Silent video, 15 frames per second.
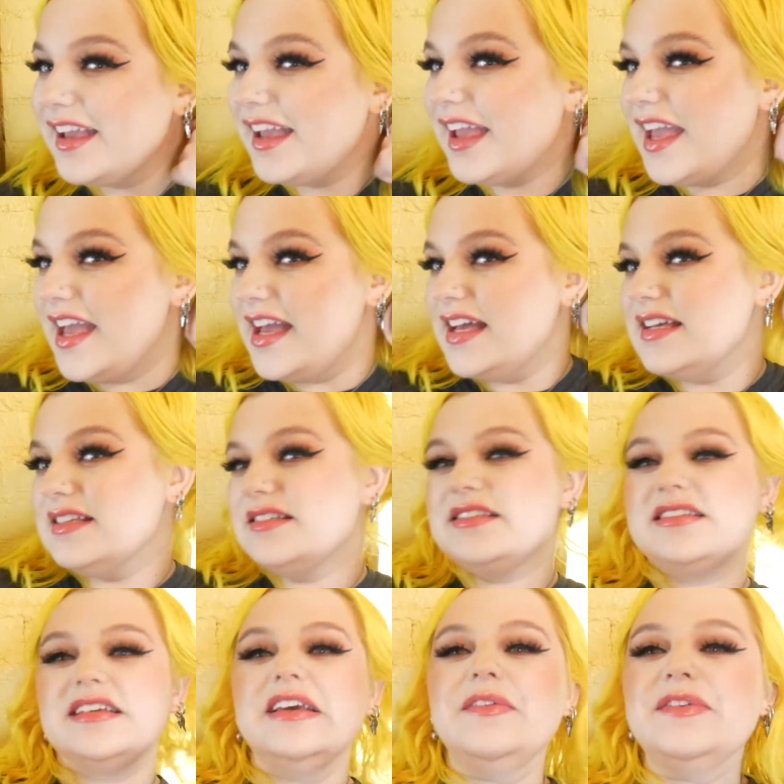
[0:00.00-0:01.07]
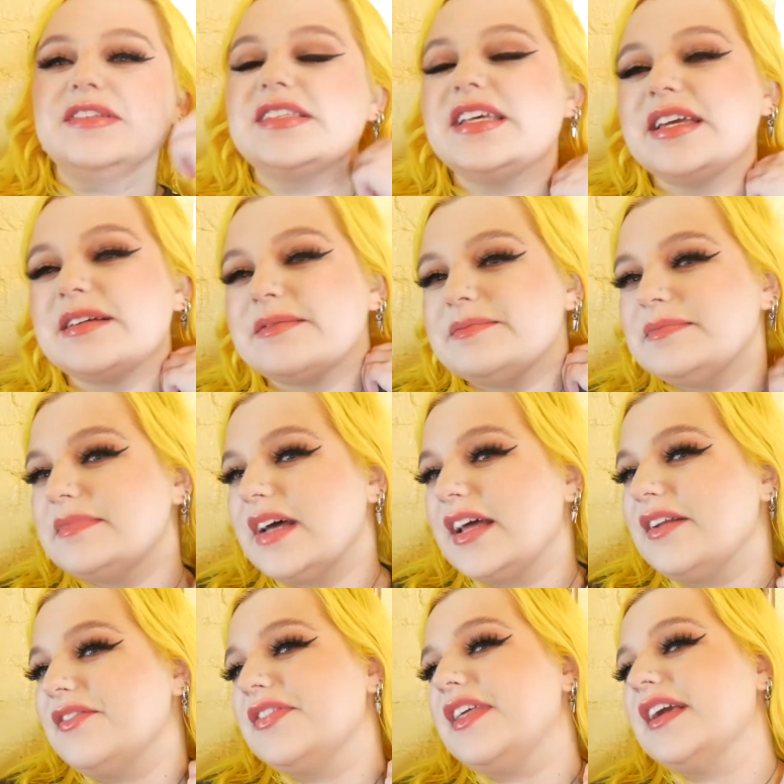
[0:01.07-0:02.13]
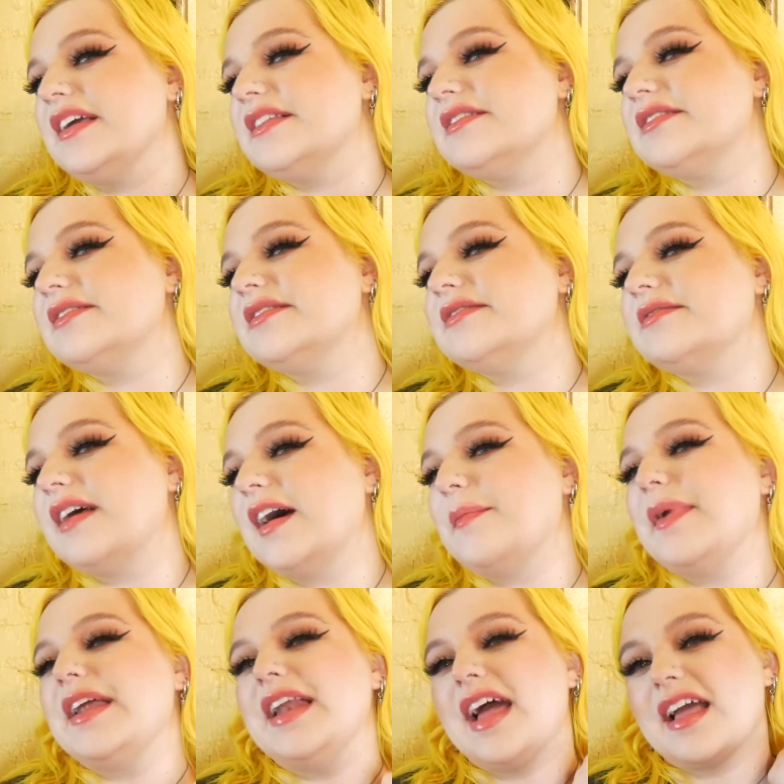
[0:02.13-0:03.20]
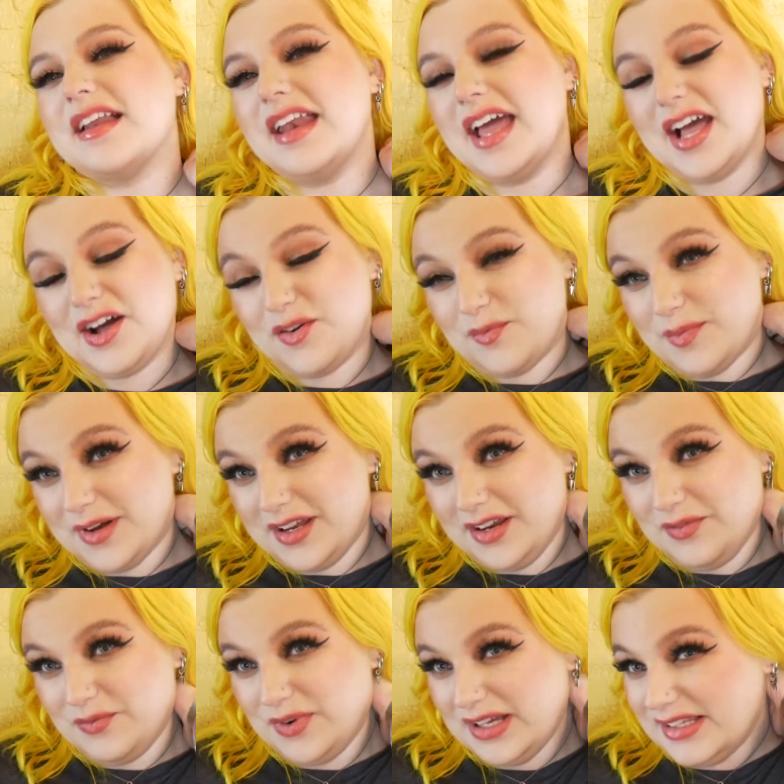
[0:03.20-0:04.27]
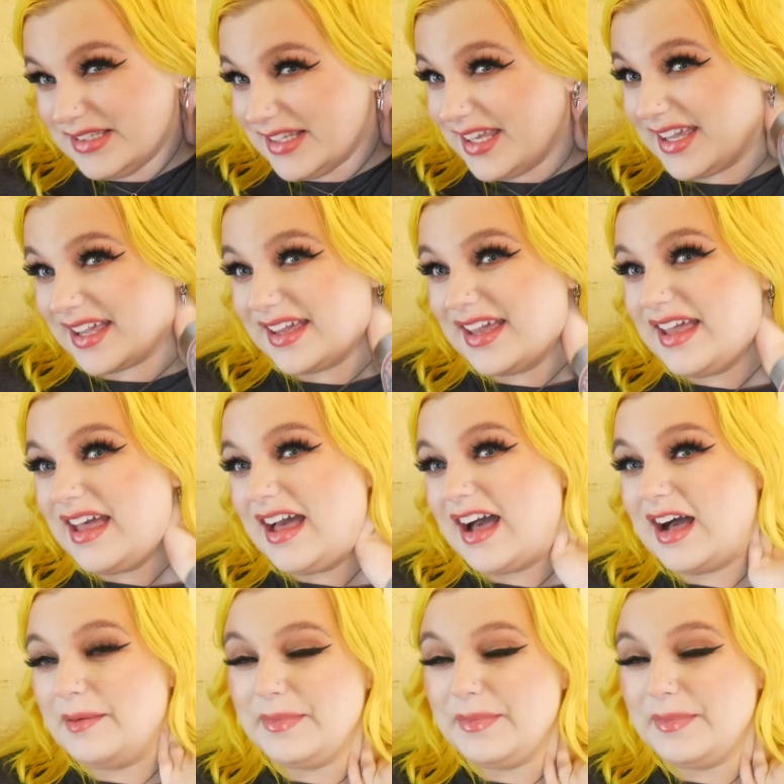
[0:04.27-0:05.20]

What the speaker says: And it was like I don't think it's on my neck now, but it was like on